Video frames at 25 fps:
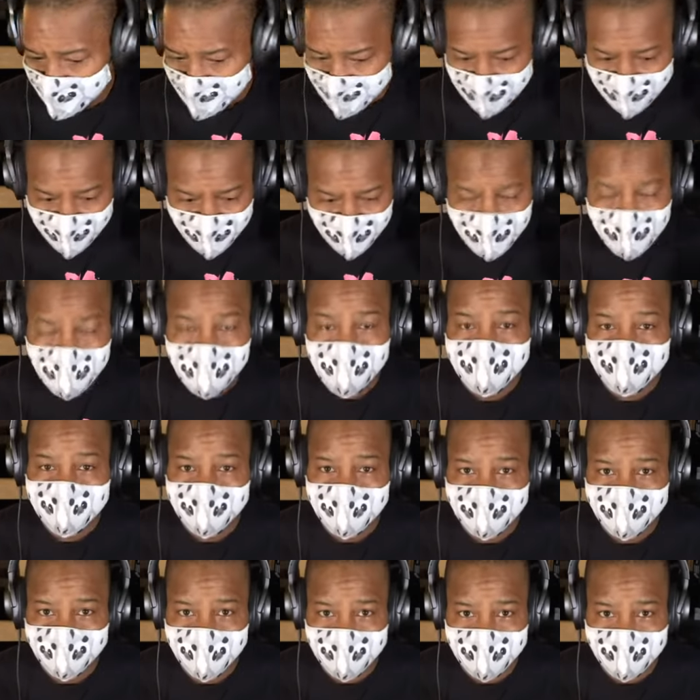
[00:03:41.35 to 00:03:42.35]
the report
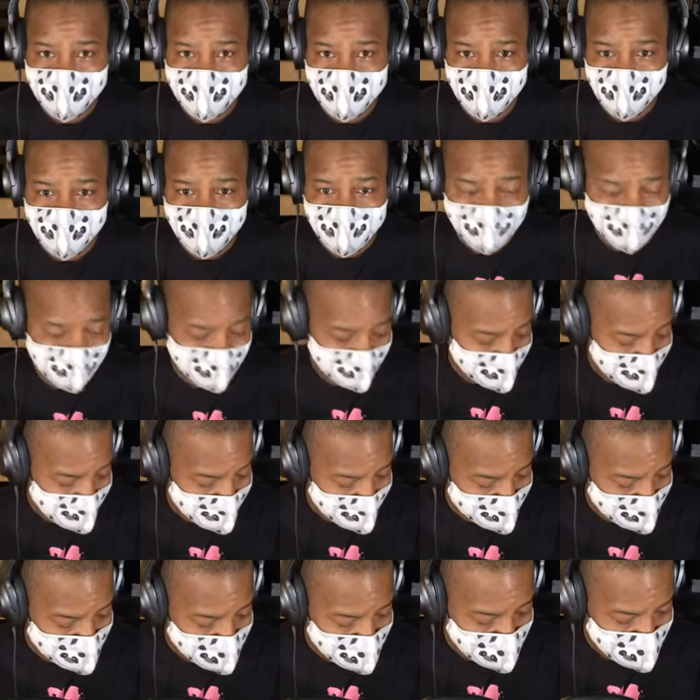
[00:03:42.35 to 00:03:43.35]
that I read this morning is
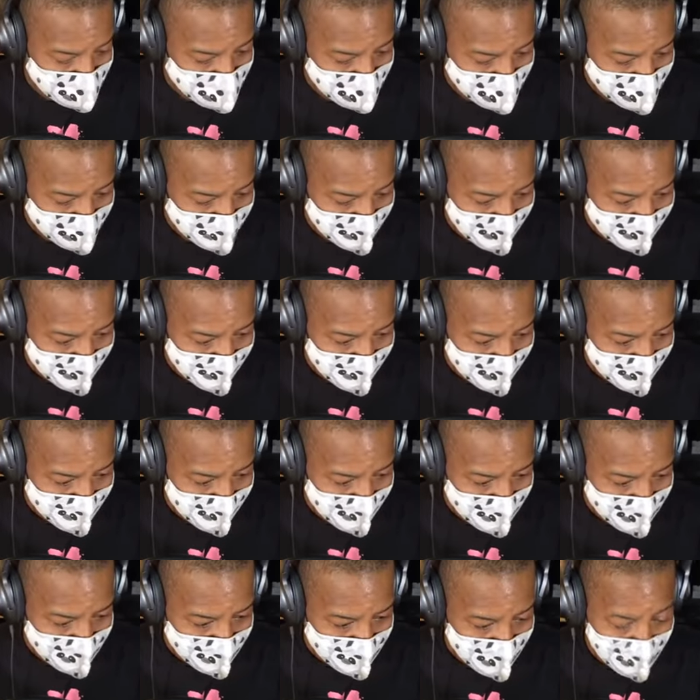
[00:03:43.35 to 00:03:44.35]
that
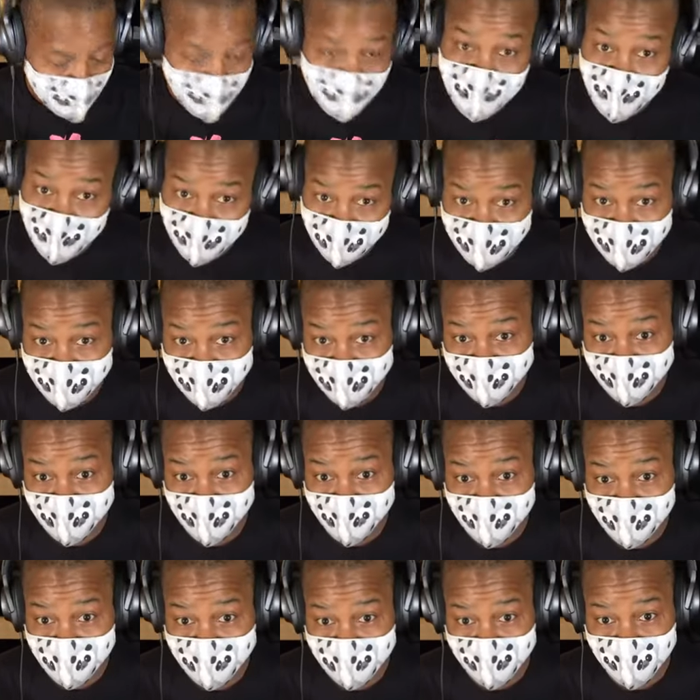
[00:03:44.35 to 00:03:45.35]
most of the
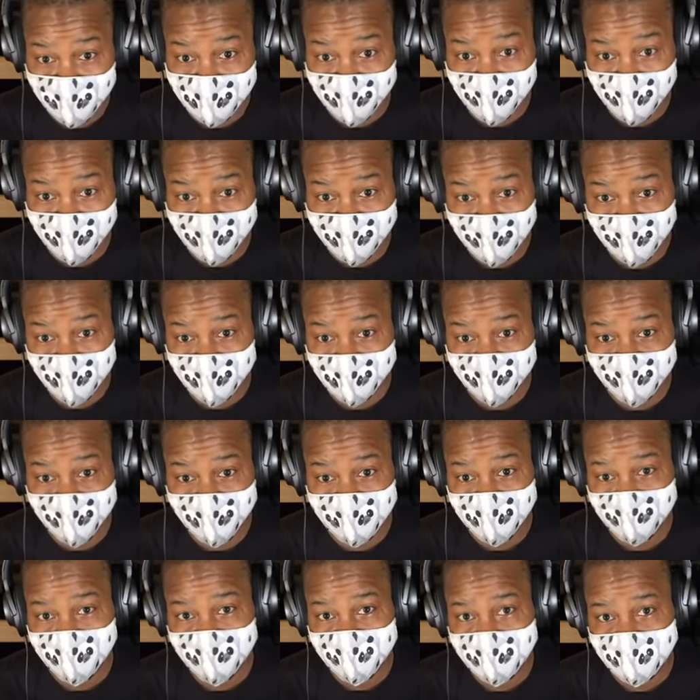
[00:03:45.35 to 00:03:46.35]
people that are being
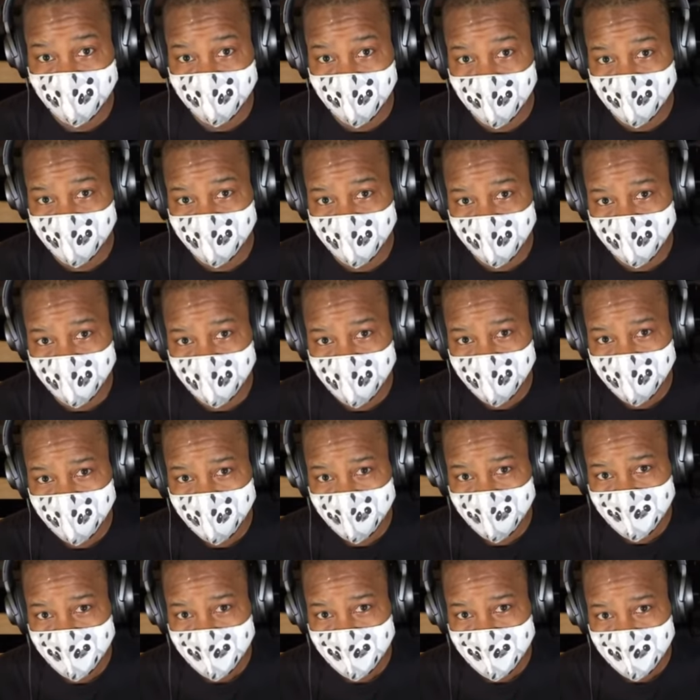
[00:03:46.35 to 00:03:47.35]
evicted, most
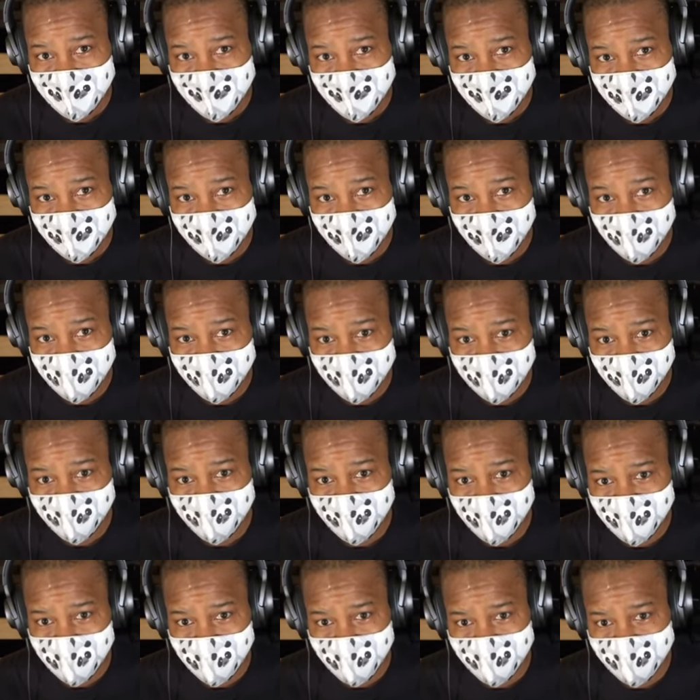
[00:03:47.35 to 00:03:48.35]
of
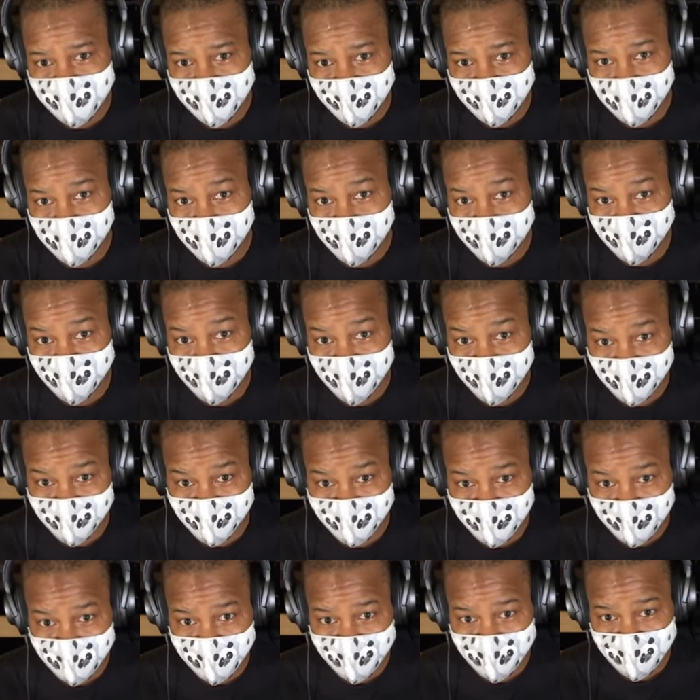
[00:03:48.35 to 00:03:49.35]
the people that have been
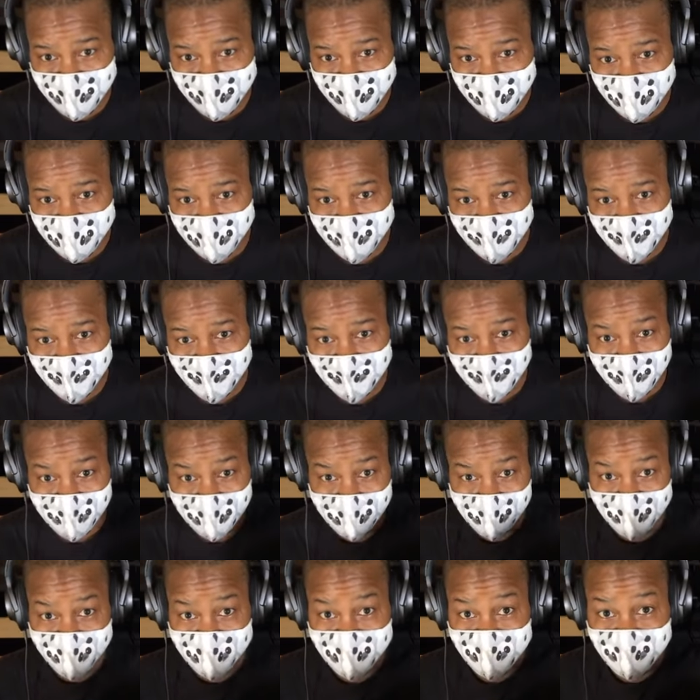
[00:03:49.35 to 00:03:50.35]
evicted
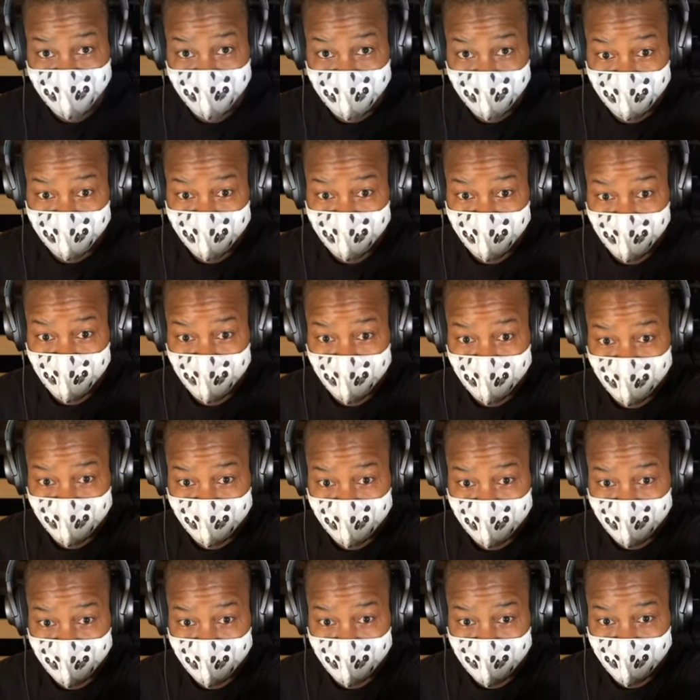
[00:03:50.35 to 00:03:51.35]
have been
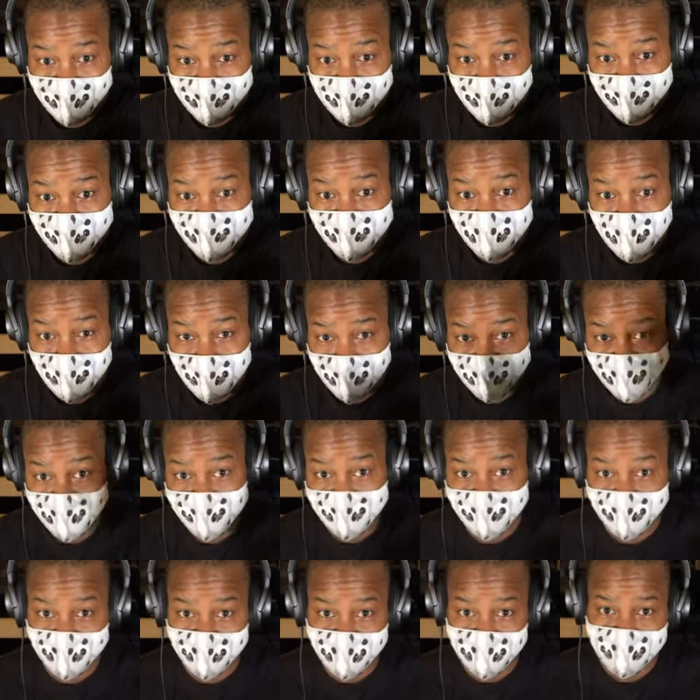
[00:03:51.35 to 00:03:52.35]
in that
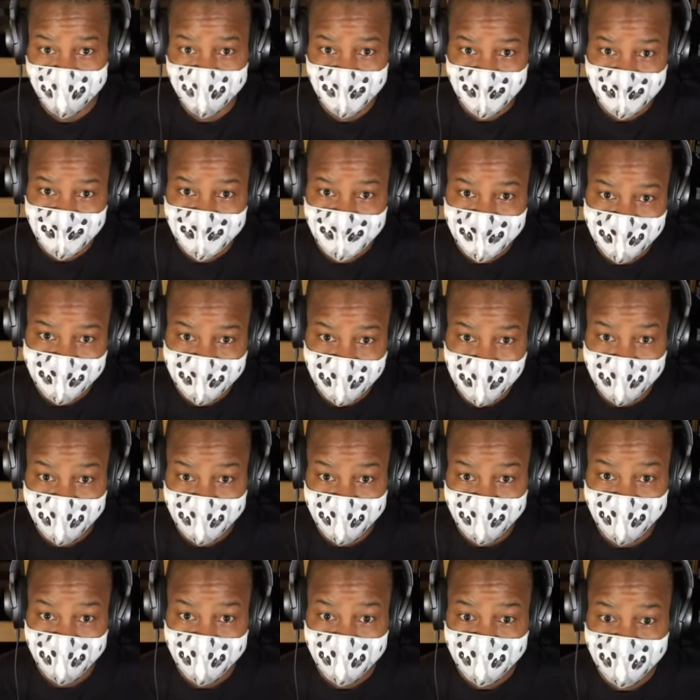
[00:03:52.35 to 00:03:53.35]
poverty sector.